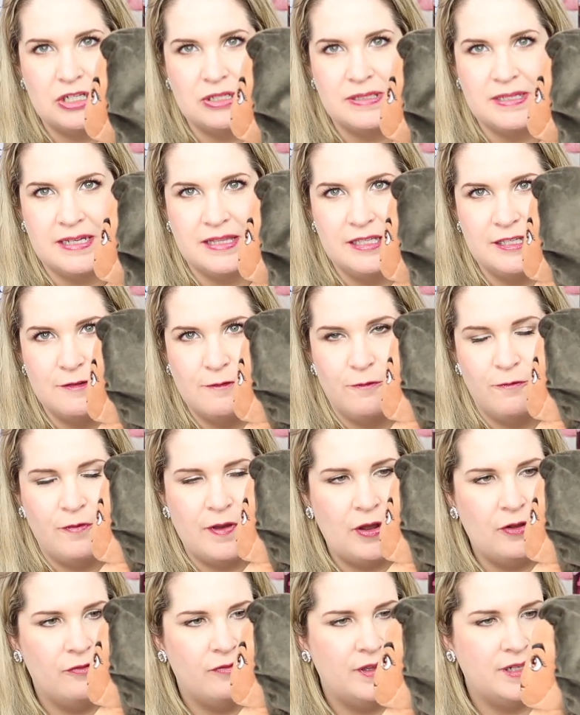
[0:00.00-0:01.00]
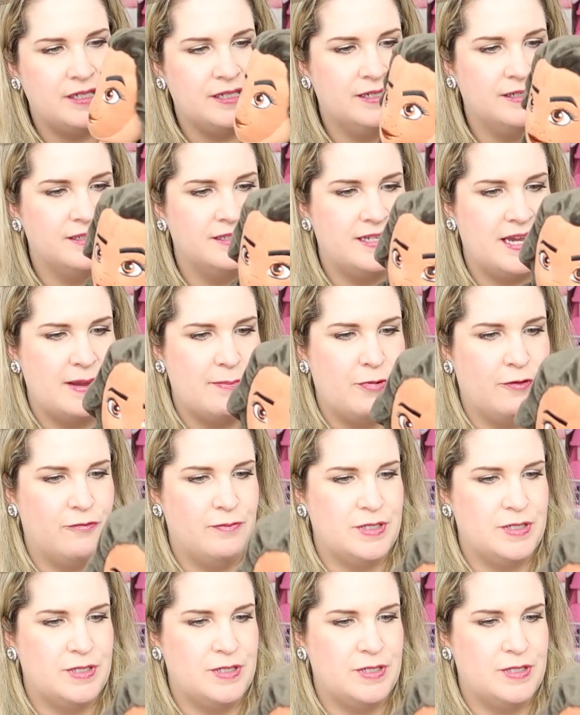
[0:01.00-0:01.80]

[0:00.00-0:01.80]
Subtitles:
It's like this velvet type of